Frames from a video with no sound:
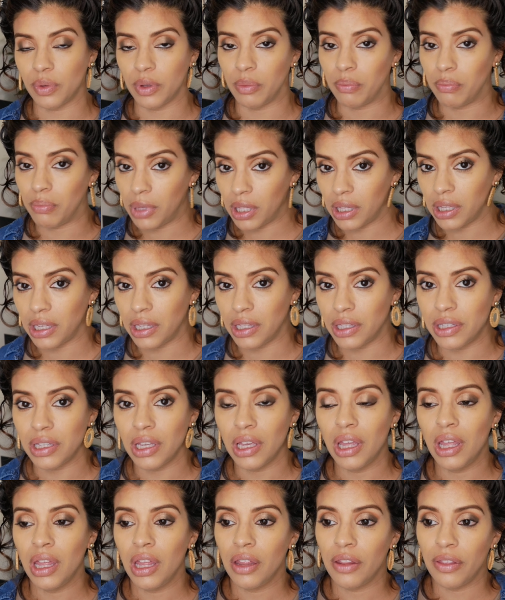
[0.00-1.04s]
with millions,
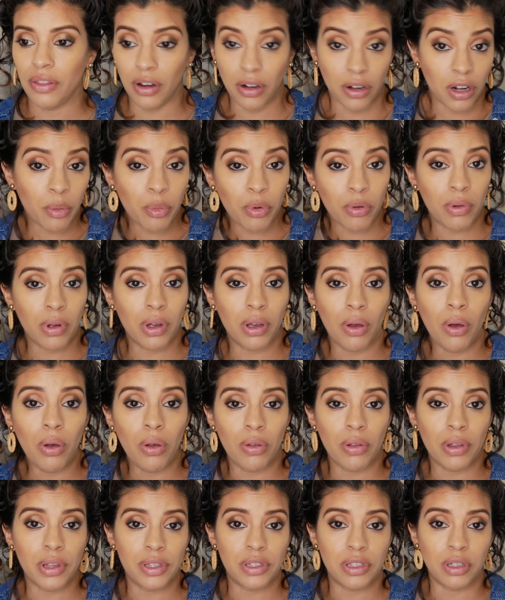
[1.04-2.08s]
their number one
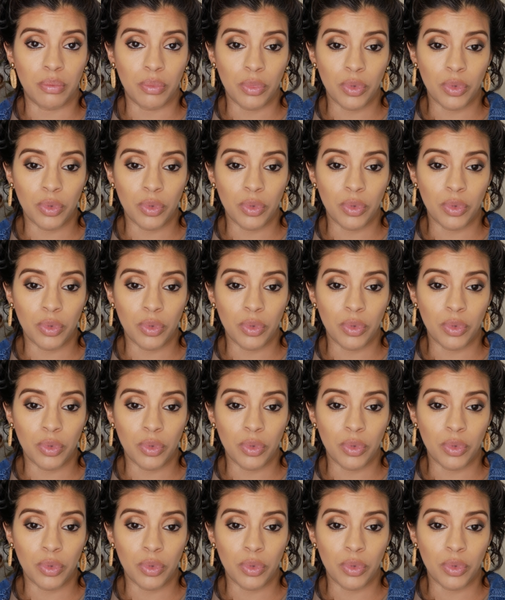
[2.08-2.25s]
goal is to